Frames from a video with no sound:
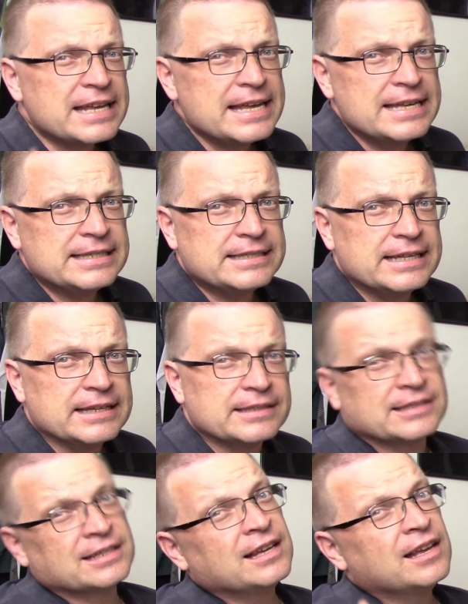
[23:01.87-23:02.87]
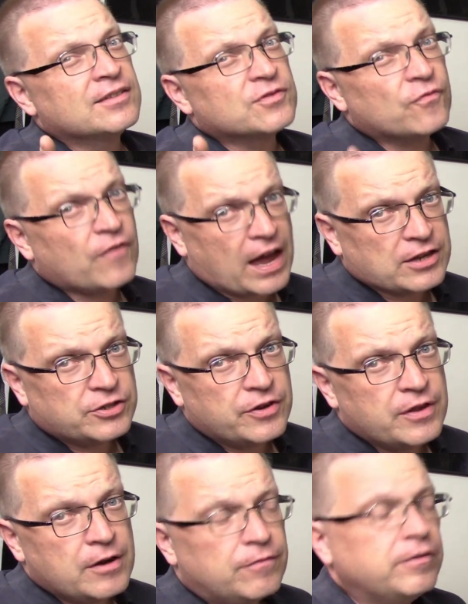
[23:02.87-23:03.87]
is this? Faster
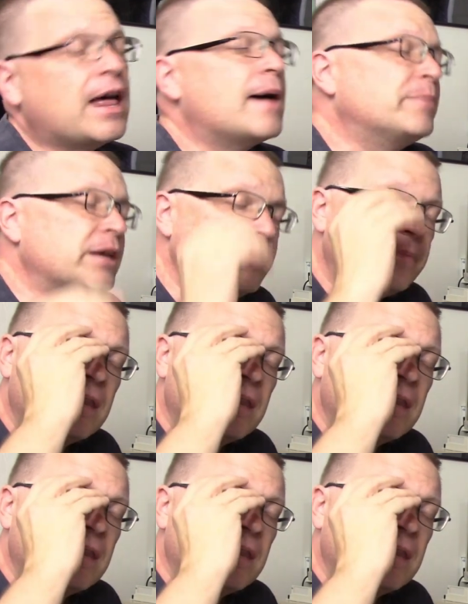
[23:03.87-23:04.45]
than a floppy.